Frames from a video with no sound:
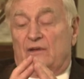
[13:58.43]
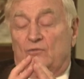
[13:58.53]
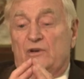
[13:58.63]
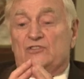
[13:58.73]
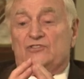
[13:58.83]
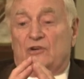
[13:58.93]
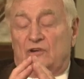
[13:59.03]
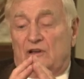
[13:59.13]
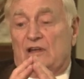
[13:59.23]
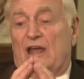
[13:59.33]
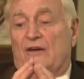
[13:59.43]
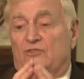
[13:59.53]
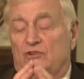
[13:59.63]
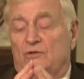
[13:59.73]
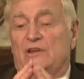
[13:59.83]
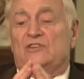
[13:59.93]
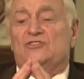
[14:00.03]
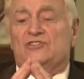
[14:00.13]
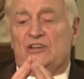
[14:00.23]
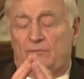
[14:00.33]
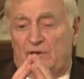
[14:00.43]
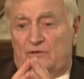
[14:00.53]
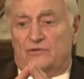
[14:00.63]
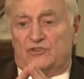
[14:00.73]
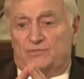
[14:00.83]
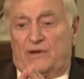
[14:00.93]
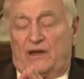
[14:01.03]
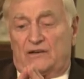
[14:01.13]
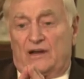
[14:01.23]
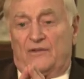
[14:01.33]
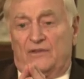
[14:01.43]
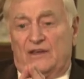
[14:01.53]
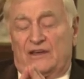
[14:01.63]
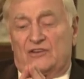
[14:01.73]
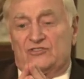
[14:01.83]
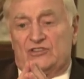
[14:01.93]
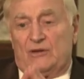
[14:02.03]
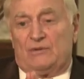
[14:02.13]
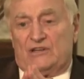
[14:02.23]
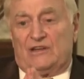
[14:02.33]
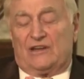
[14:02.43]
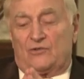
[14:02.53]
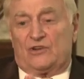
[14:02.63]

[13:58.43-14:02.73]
then we certainly have to exhibit respect. I think exhibiting